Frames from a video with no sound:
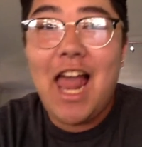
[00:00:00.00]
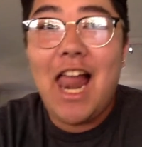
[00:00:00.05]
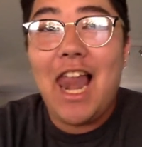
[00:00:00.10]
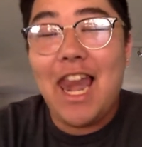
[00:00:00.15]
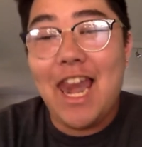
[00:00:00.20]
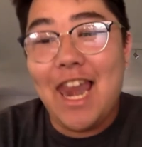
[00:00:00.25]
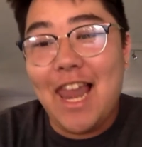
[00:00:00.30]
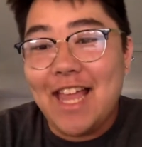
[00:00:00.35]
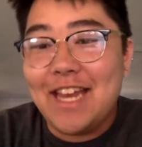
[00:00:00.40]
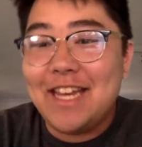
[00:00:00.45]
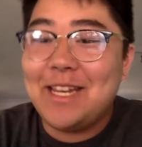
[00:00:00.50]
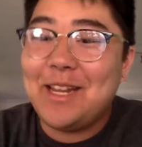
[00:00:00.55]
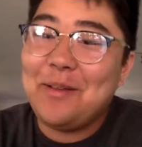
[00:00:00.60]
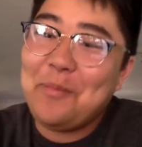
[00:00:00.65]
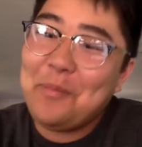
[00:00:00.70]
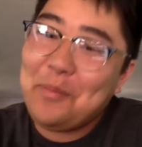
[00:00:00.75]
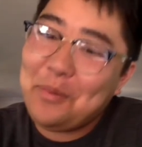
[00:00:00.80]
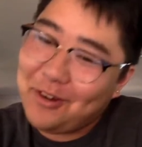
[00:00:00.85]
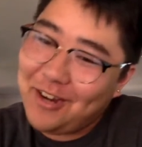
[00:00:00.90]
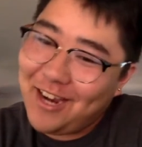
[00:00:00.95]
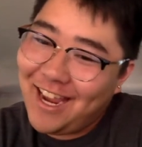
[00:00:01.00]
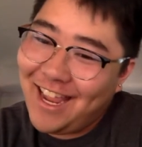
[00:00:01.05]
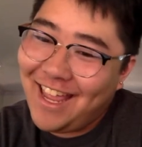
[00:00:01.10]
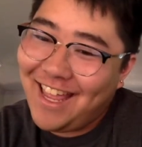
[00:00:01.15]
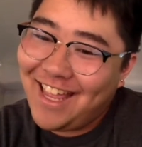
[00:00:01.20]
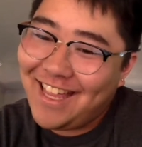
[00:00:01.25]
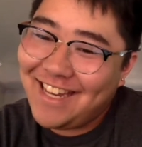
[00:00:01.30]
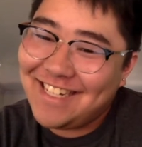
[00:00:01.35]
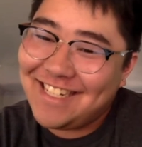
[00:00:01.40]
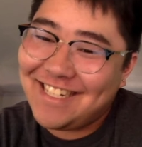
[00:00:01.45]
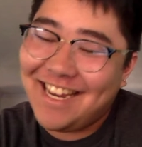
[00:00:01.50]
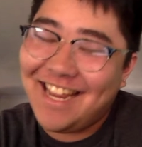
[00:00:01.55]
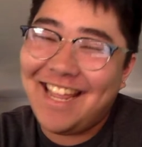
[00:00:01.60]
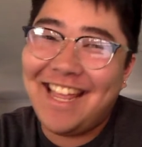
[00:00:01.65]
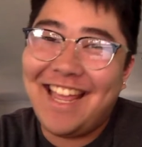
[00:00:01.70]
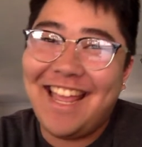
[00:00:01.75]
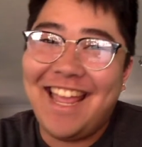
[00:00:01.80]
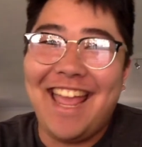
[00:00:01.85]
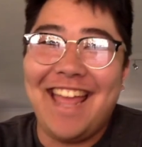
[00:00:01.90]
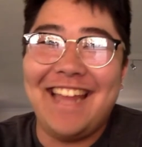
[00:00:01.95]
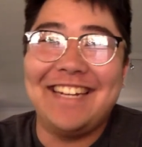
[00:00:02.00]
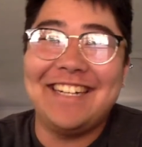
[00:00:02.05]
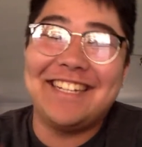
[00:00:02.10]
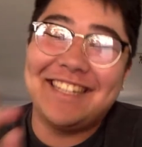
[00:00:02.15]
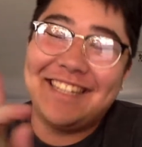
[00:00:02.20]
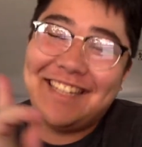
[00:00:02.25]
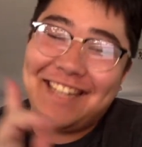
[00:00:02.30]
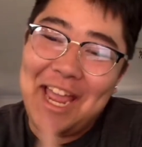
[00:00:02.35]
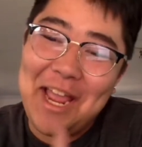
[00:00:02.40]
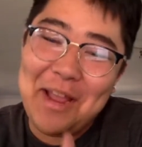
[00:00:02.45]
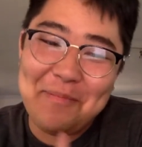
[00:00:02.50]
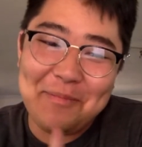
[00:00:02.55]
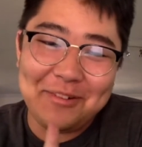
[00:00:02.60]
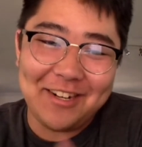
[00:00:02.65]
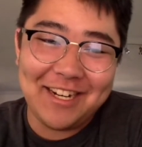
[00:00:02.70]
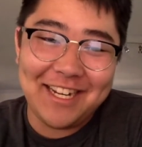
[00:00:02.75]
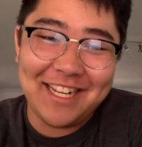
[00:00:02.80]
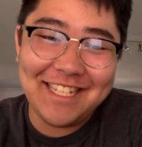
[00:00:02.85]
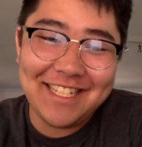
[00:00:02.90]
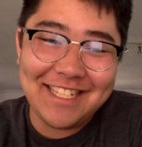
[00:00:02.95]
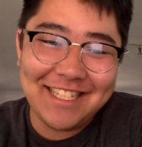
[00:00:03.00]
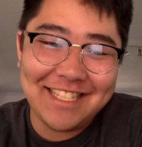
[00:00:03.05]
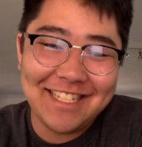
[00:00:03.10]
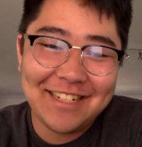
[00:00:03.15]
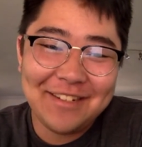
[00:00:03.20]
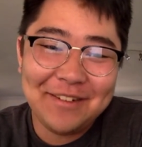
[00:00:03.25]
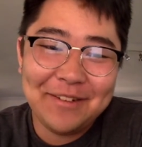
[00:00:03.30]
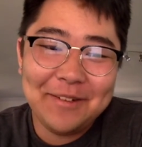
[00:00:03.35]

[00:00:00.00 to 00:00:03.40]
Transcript: London Bridge, and Glamorous.